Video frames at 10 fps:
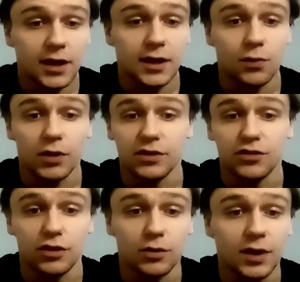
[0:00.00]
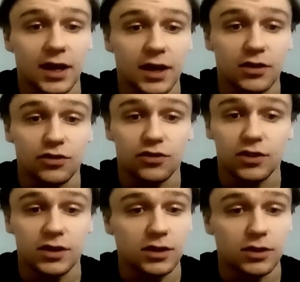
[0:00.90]
what you do
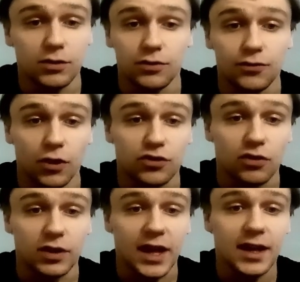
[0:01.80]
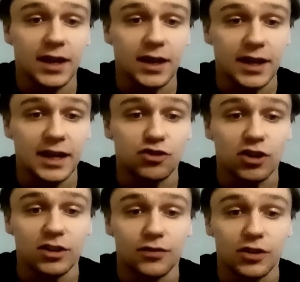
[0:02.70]
is you focus on each
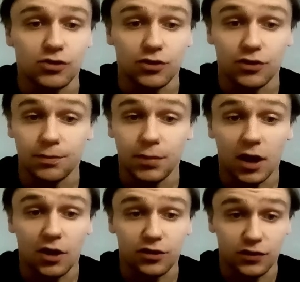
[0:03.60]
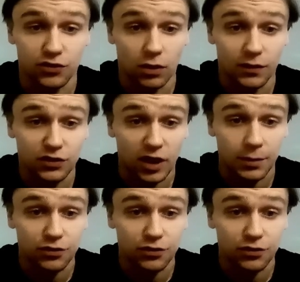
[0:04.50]
individual part of the song at a time.